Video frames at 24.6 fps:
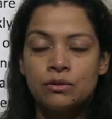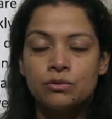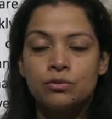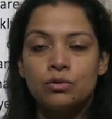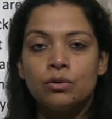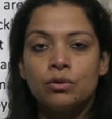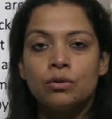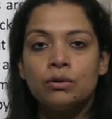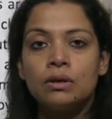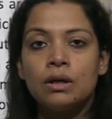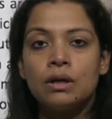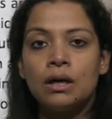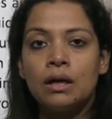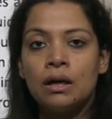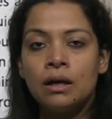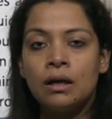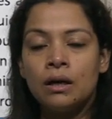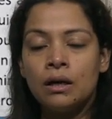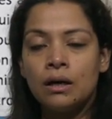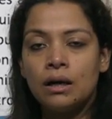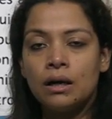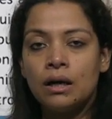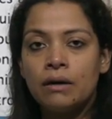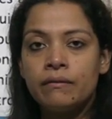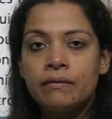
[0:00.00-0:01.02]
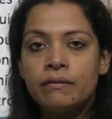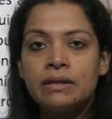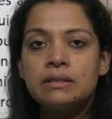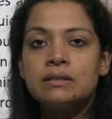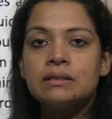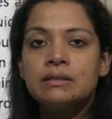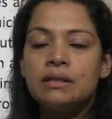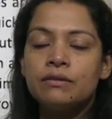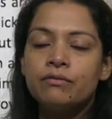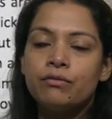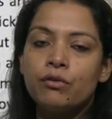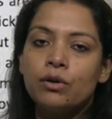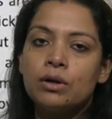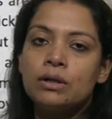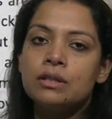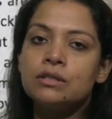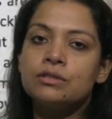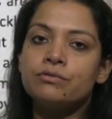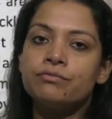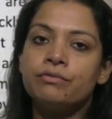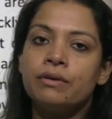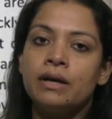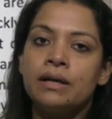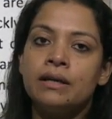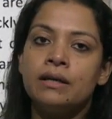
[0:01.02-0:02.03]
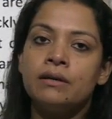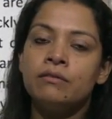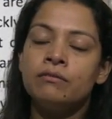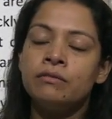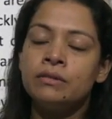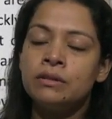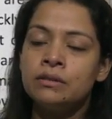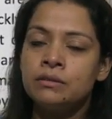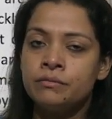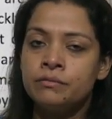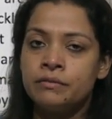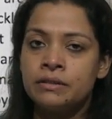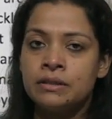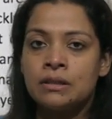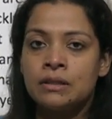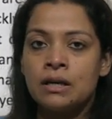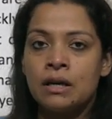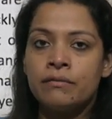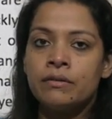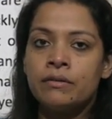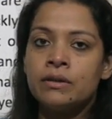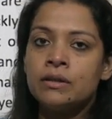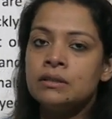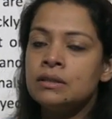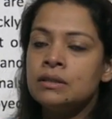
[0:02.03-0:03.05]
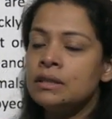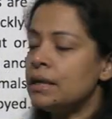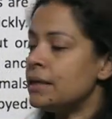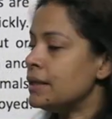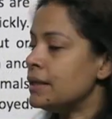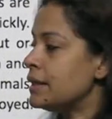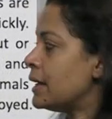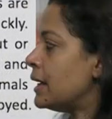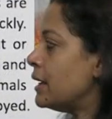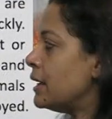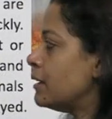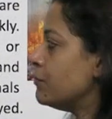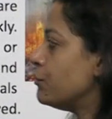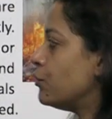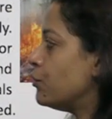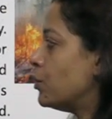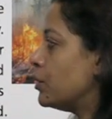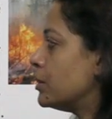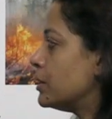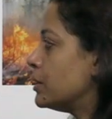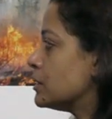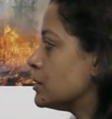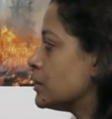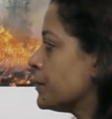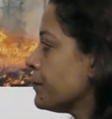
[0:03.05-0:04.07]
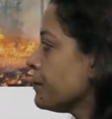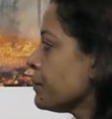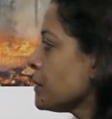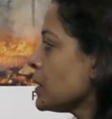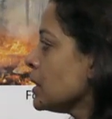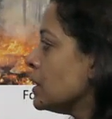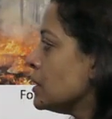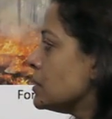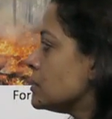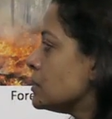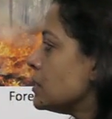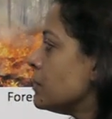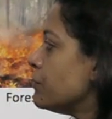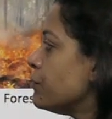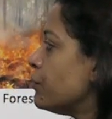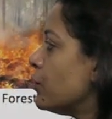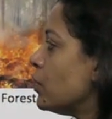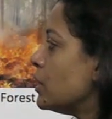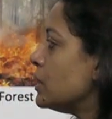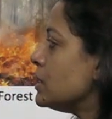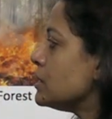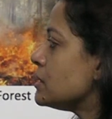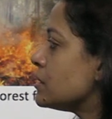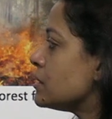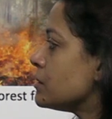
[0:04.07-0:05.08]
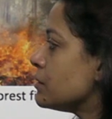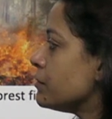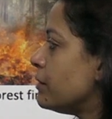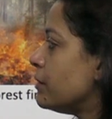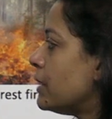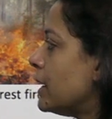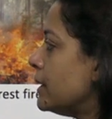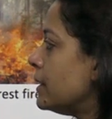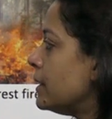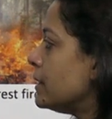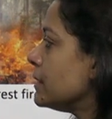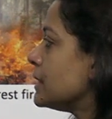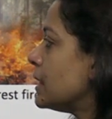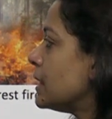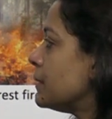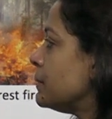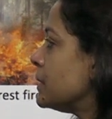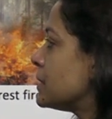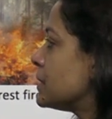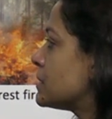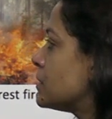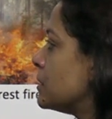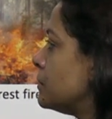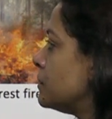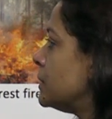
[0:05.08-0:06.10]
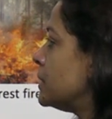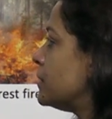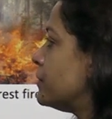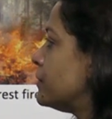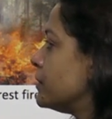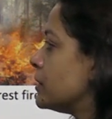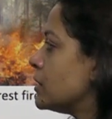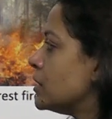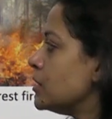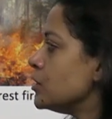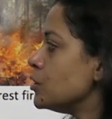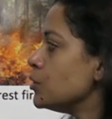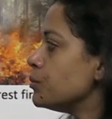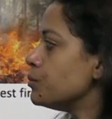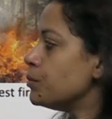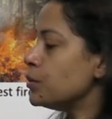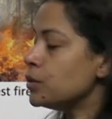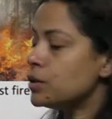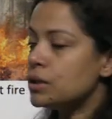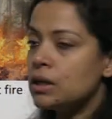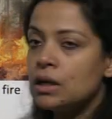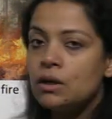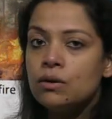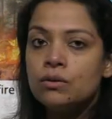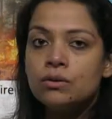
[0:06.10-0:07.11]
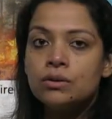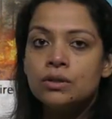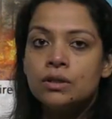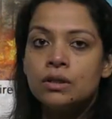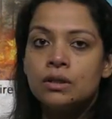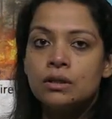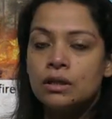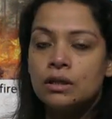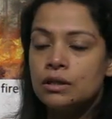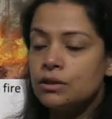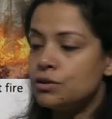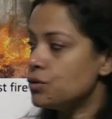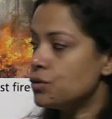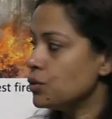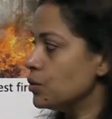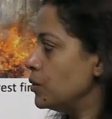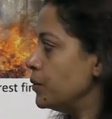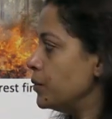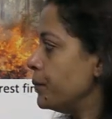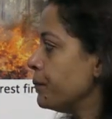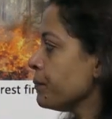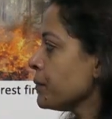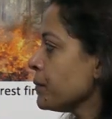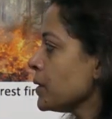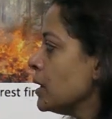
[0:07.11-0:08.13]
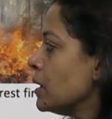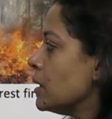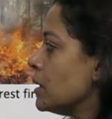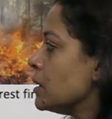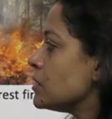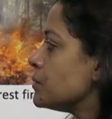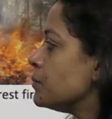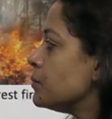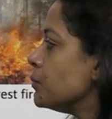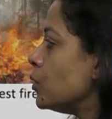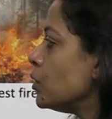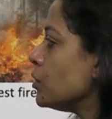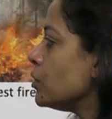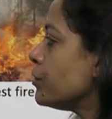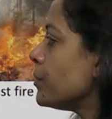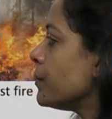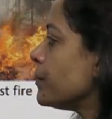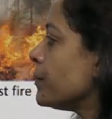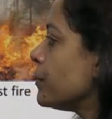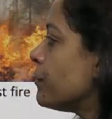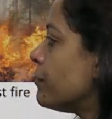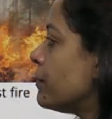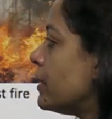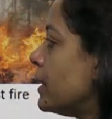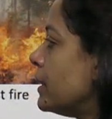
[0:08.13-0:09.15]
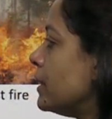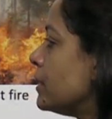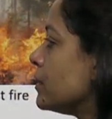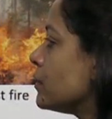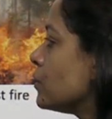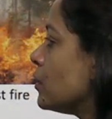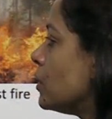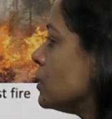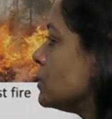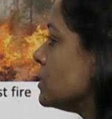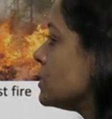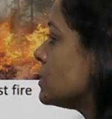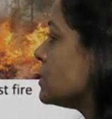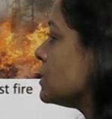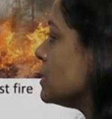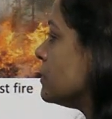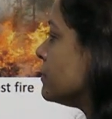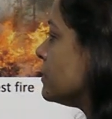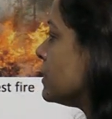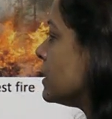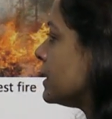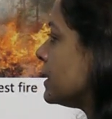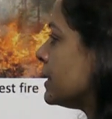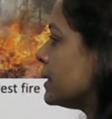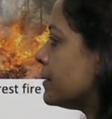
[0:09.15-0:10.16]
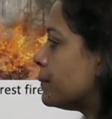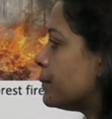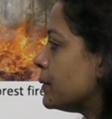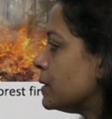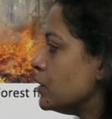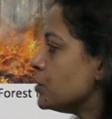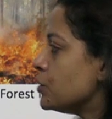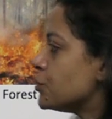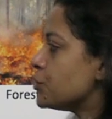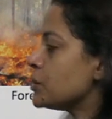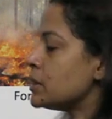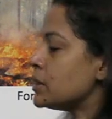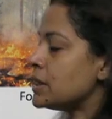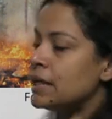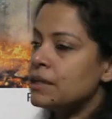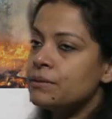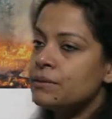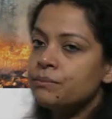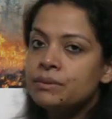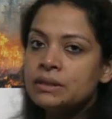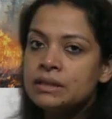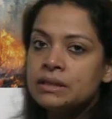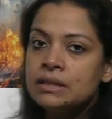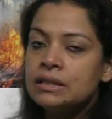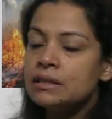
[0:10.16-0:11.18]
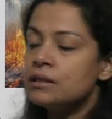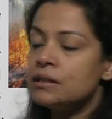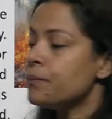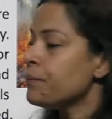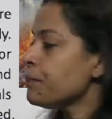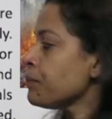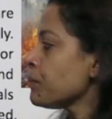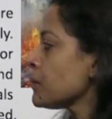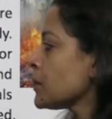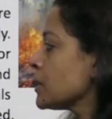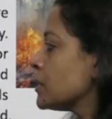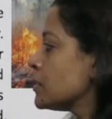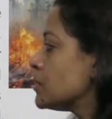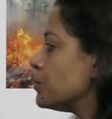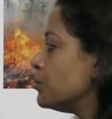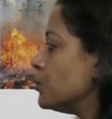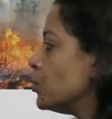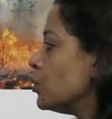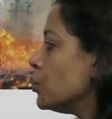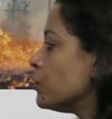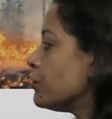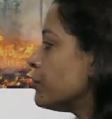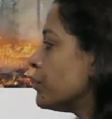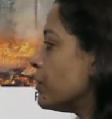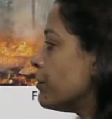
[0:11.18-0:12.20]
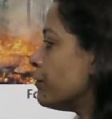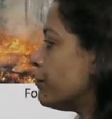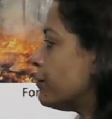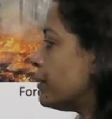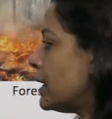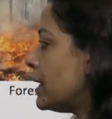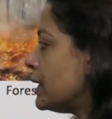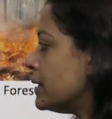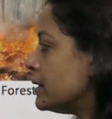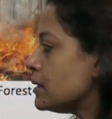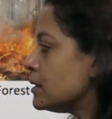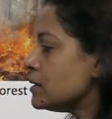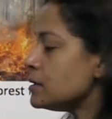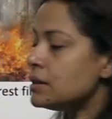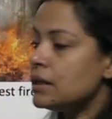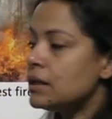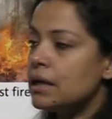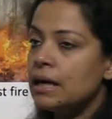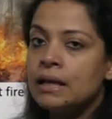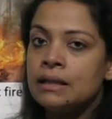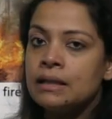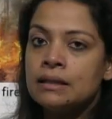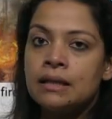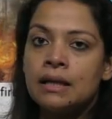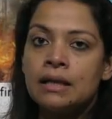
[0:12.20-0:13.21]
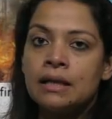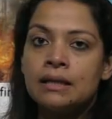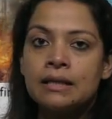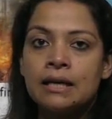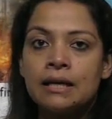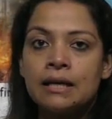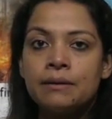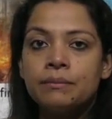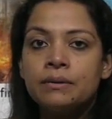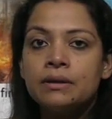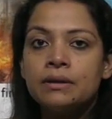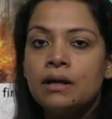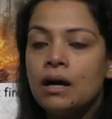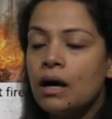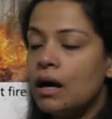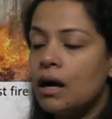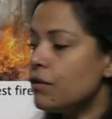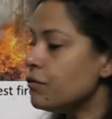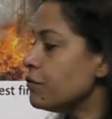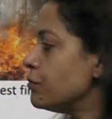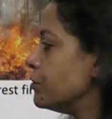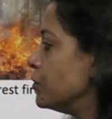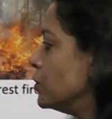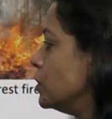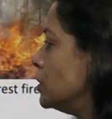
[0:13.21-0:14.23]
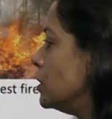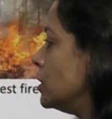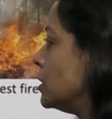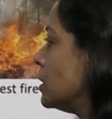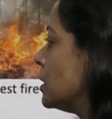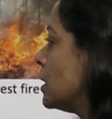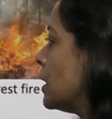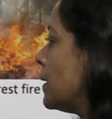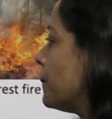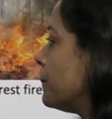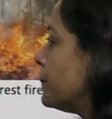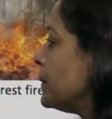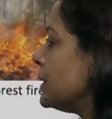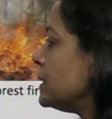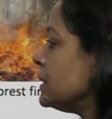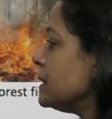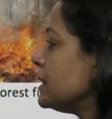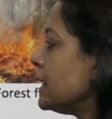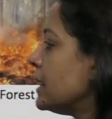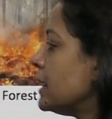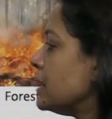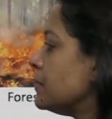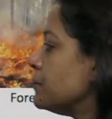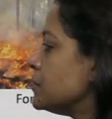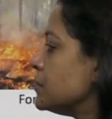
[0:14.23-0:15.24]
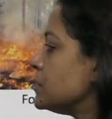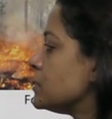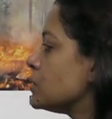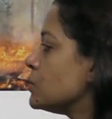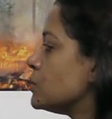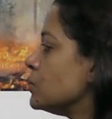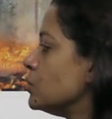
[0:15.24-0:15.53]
So, hawa se forest fire will cover the entire forest. Some forest fire can be extremely difficult to put out control. Smoke from the fire causes severe air pollution and breathing smoke from fires, and that can be harmful. Many animals